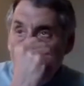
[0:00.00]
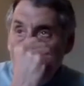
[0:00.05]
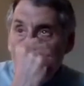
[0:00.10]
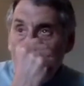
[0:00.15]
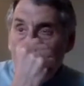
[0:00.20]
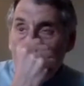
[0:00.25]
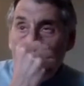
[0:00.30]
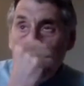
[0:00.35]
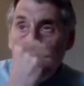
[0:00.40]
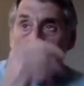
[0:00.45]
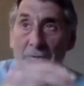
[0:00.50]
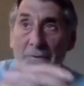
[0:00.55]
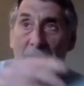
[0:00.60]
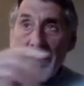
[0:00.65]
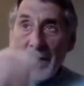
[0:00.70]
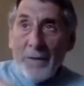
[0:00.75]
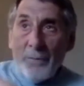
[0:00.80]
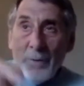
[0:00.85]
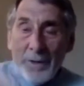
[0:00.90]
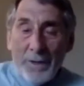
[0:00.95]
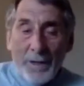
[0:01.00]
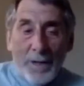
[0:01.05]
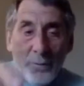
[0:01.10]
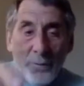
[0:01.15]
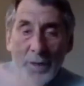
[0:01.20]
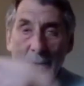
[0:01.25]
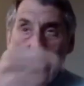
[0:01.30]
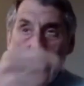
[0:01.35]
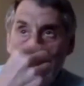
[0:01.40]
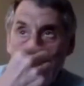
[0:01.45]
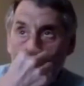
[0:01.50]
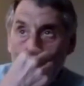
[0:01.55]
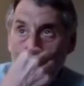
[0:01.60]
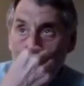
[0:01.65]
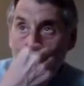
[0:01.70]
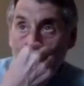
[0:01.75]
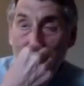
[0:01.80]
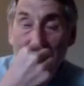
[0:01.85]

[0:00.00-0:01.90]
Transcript: But the other thing I want to make the point,